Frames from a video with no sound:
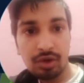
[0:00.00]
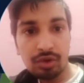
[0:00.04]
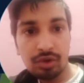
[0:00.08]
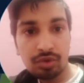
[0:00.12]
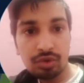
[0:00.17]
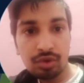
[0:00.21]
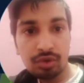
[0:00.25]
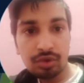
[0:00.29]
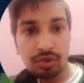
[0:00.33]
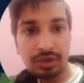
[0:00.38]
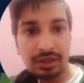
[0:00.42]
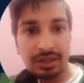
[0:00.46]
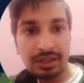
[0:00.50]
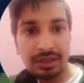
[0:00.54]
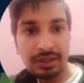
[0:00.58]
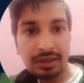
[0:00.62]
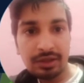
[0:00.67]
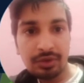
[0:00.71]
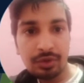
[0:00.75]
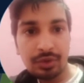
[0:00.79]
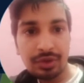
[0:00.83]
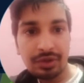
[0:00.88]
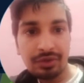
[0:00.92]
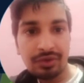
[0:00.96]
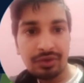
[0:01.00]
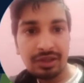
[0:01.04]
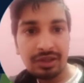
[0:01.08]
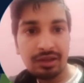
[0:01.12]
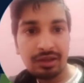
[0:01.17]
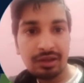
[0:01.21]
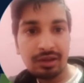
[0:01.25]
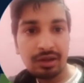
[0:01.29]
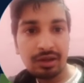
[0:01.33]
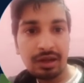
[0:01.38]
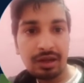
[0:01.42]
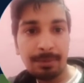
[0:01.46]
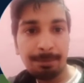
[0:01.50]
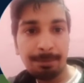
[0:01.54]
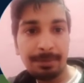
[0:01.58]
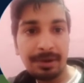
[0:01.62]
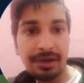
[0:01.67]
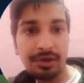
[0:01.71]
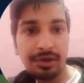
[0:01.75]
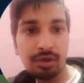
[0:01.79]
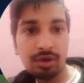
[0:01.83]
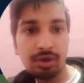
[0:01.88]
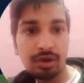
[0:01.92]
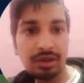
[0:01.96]
So see here you can see.
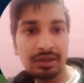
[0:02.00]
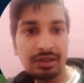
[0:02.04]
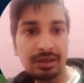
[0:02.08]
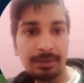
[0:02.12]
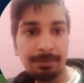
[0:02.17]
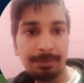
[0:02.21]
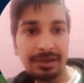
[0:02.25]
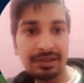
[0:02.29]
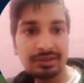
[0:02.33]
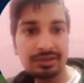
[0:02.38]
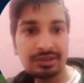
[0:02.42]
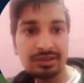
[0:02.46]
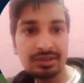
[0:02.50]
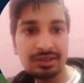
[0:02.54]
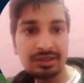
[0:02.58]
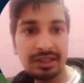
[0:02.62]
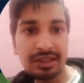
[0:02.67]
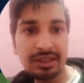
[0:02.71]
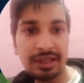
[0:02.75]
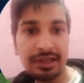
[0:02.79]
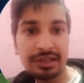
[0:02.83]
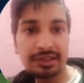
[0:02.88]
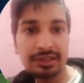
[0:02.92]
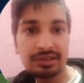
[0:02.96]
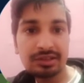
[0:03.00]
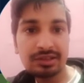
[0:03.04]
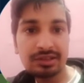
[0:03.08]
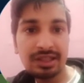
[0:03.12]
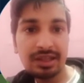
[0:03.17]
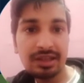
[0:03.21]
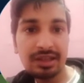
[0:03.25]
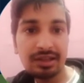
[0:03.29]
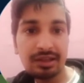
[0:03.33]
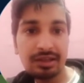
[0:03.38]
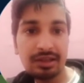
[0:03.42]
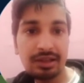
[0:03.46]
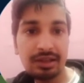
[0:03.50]
Compared to other places, here it is thick,